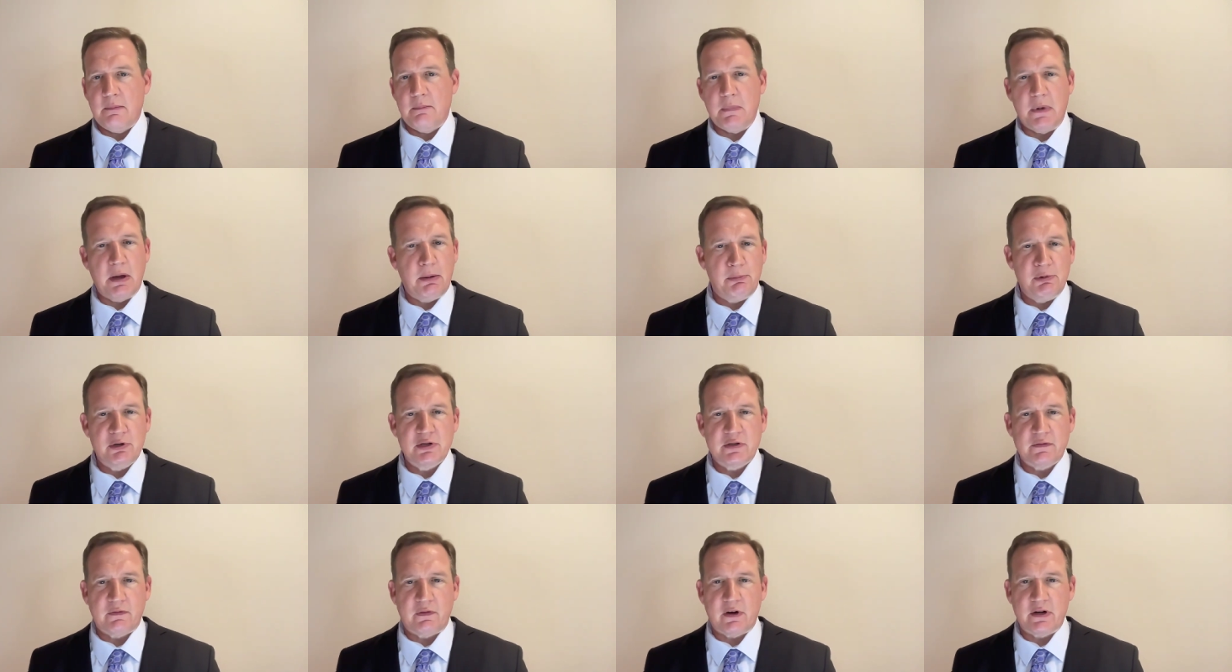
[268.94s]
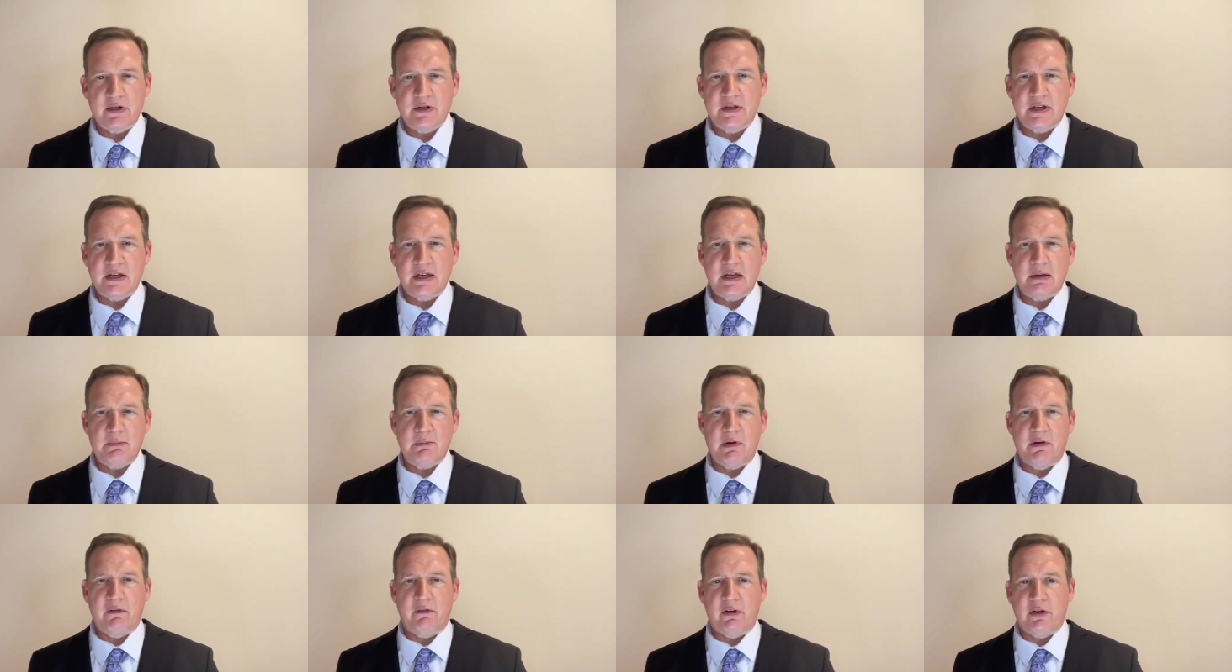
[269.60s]
Members of our
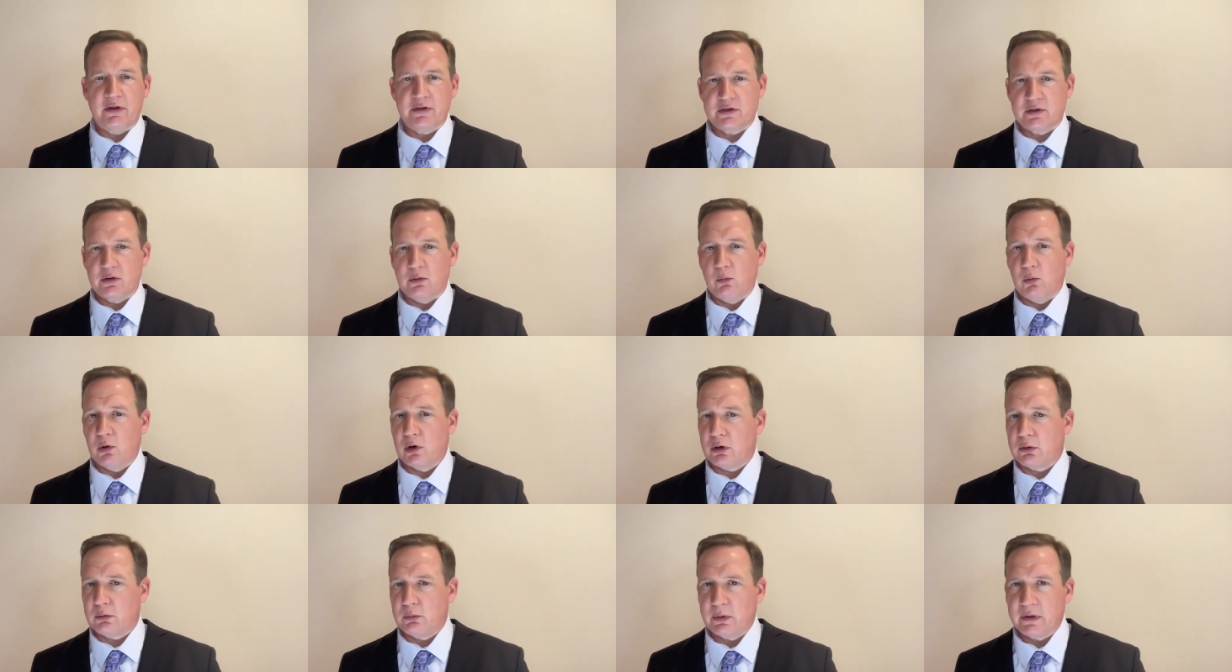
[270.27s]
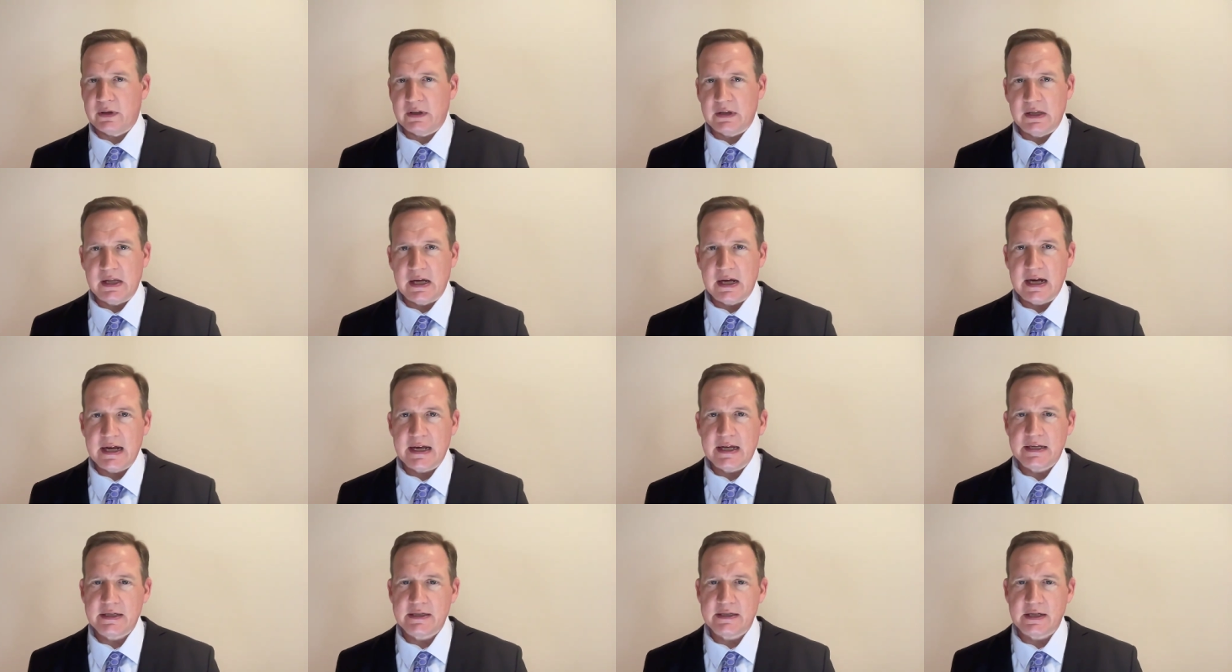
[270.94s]
team have also worked with
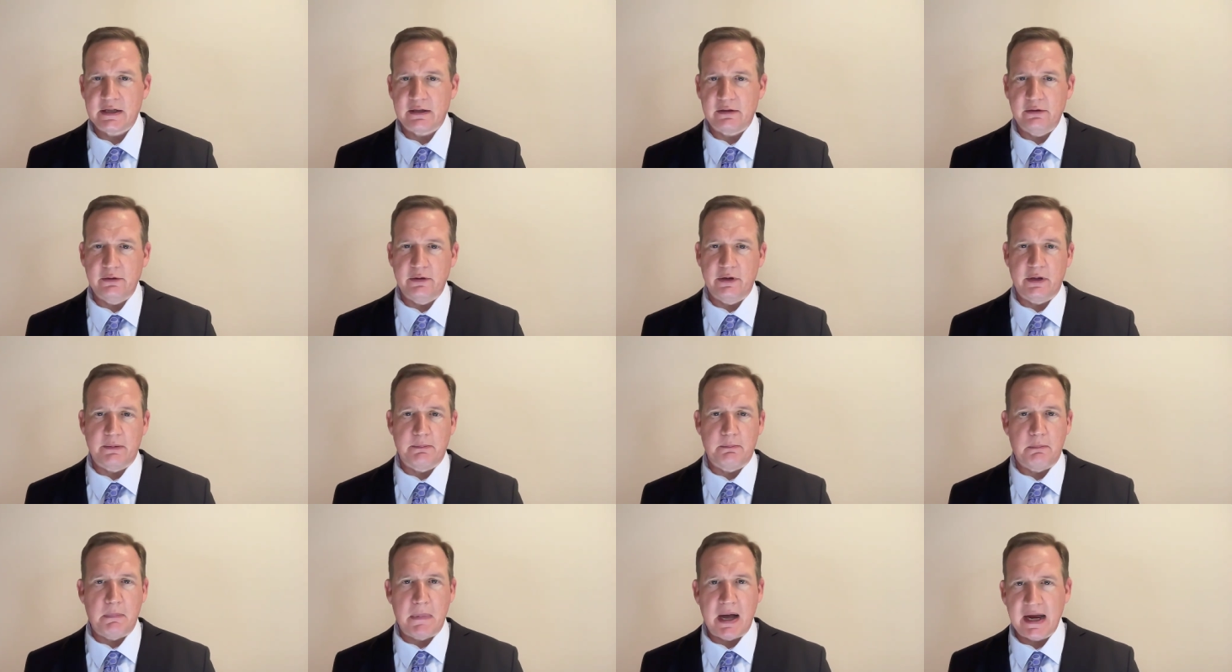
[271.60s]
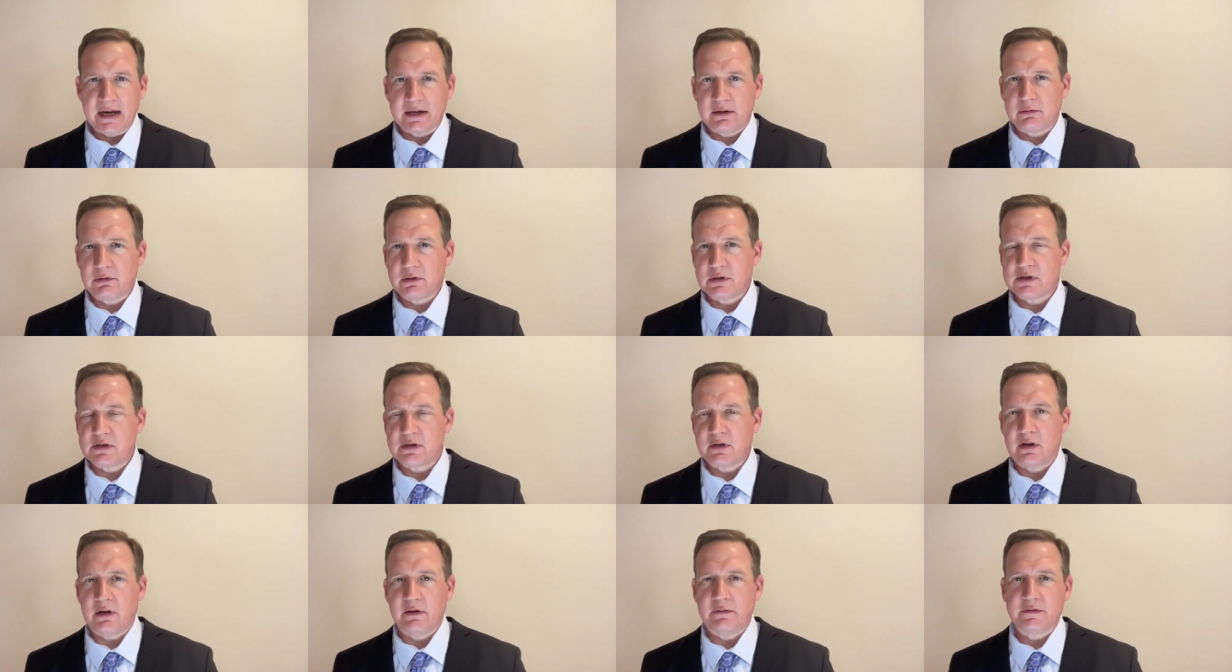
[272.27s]
clients including
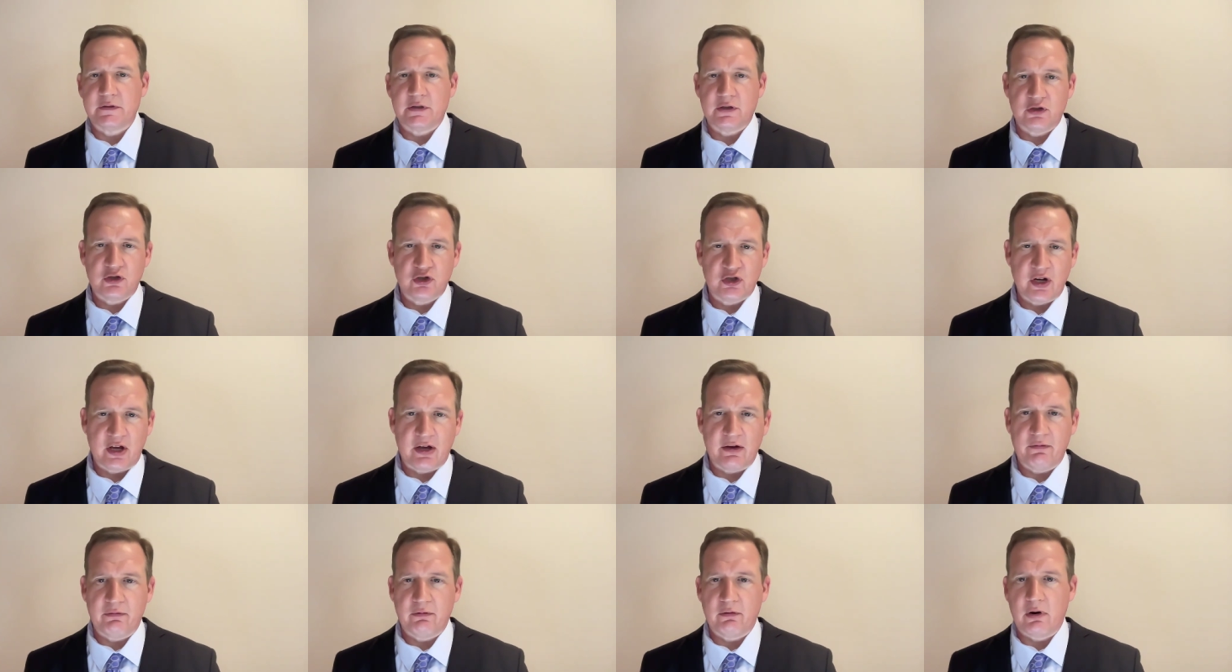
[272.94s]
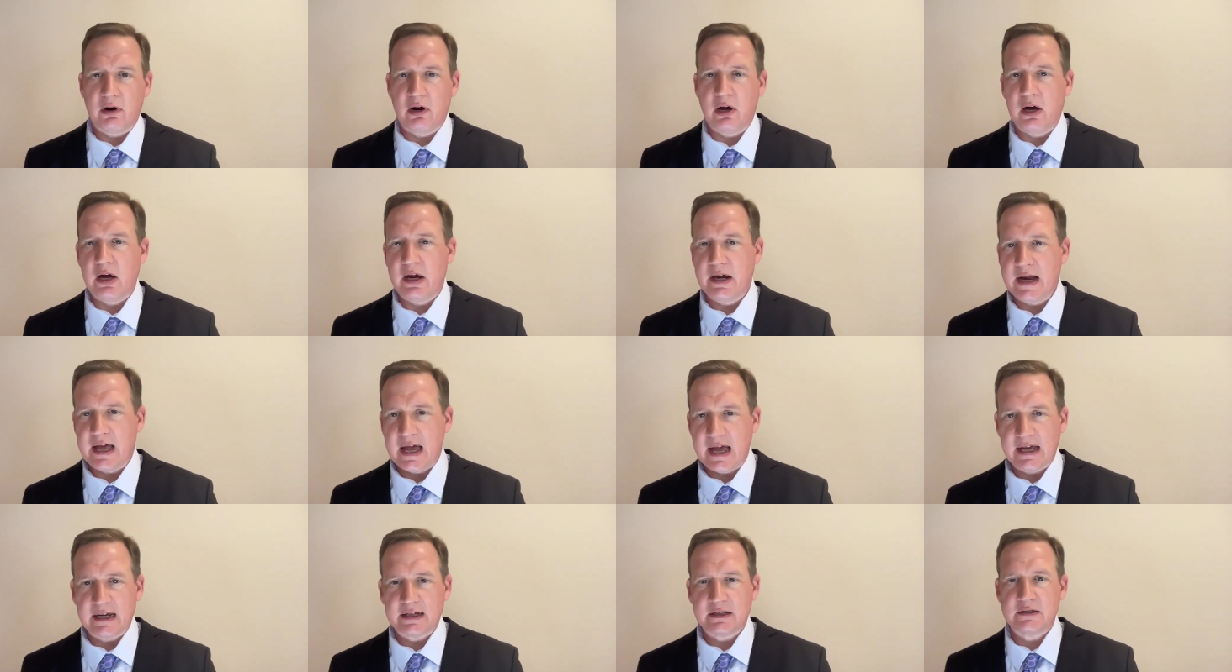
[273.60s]
Microsoft, Chevron,
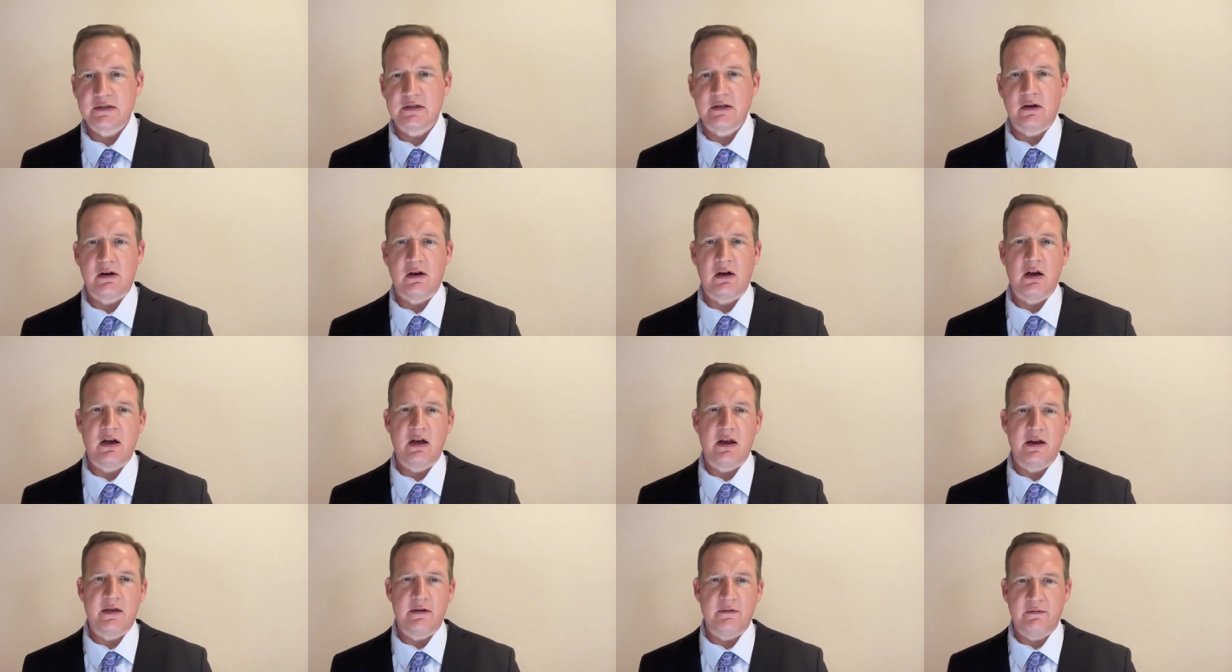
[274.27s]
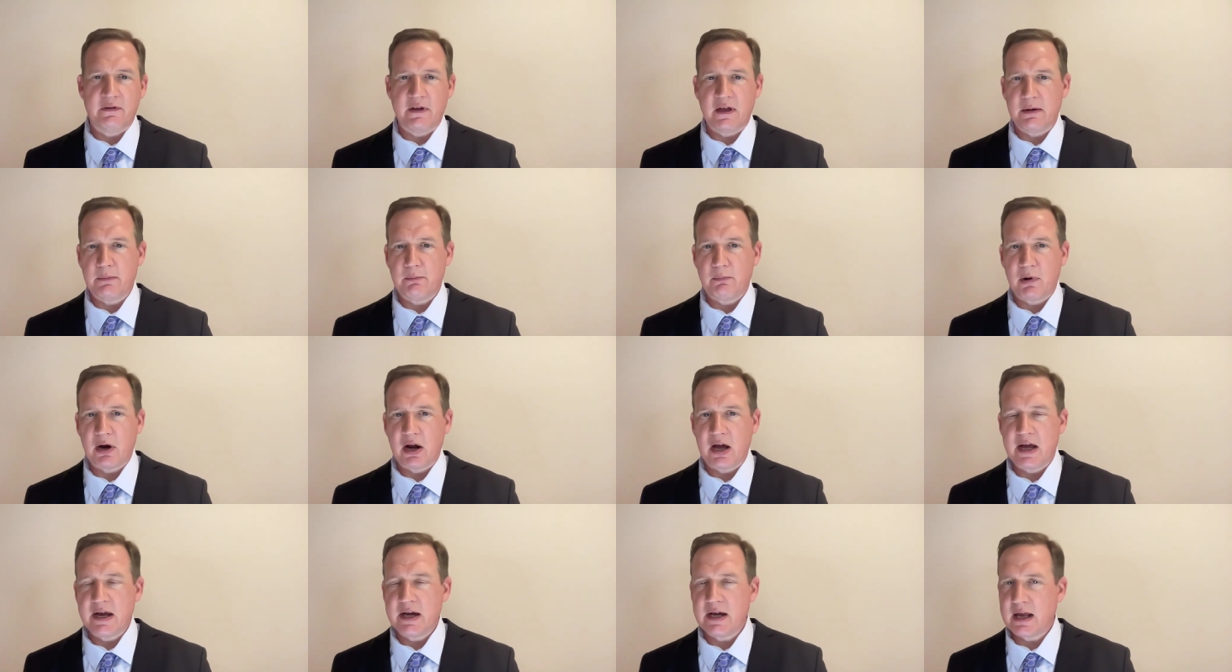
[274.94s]
Exxon,
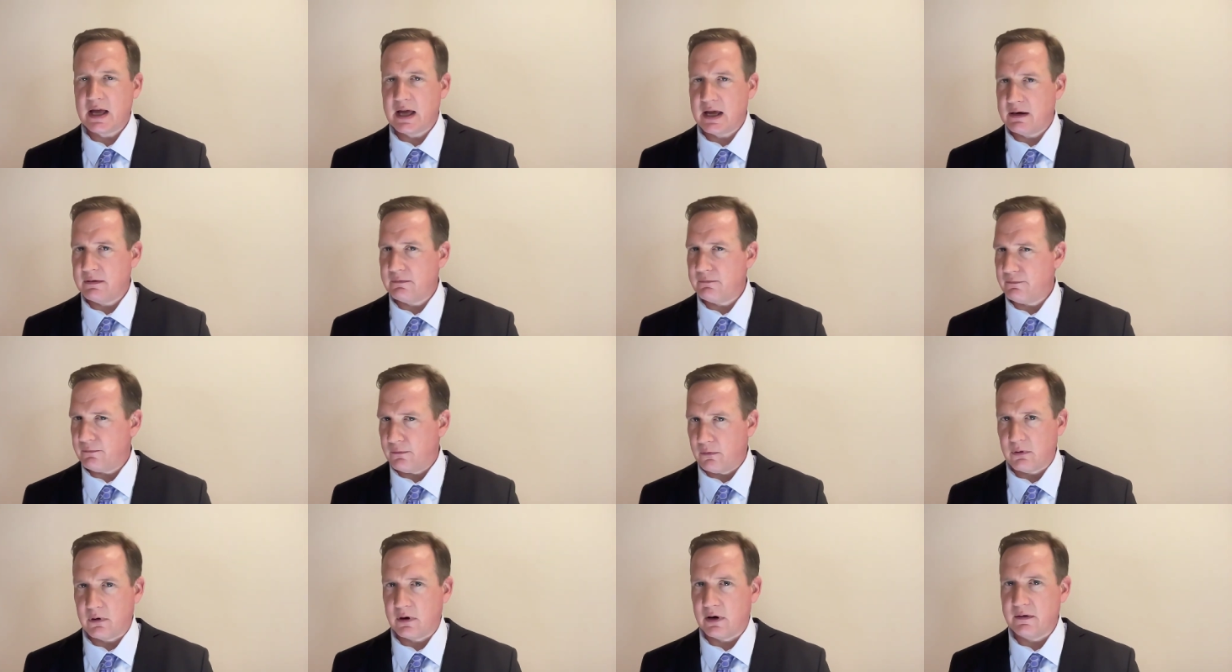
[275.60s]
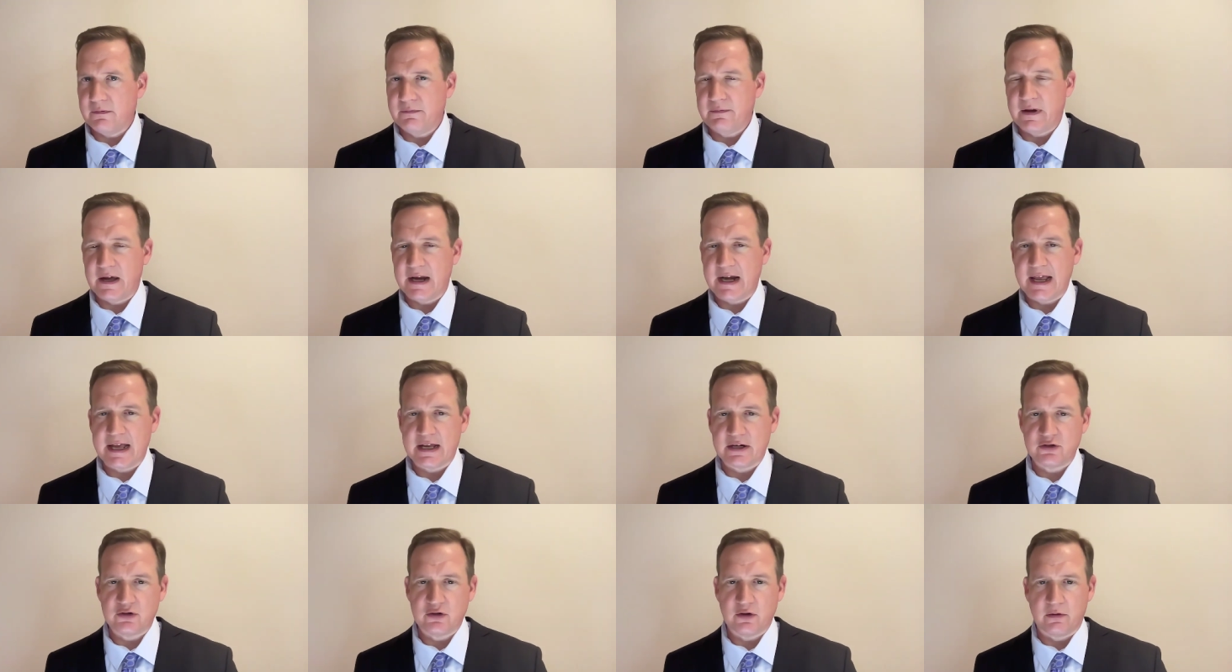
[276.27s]
Eventbrite, and Fora
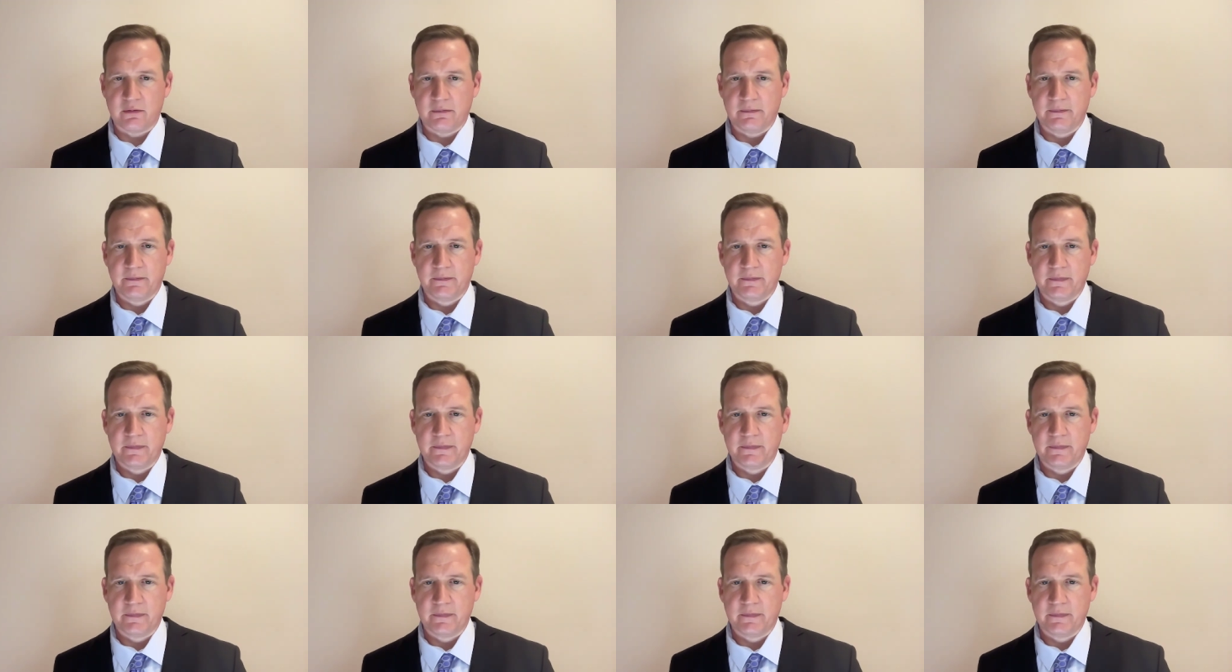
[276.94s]
Financial.